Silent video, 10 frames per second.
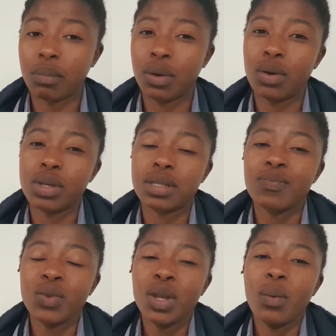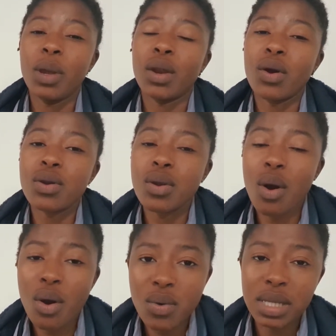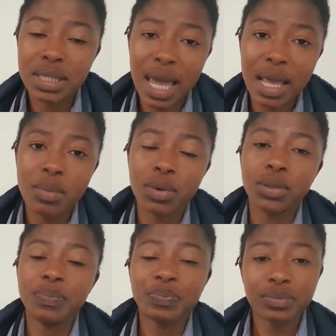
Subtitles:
because we are not always able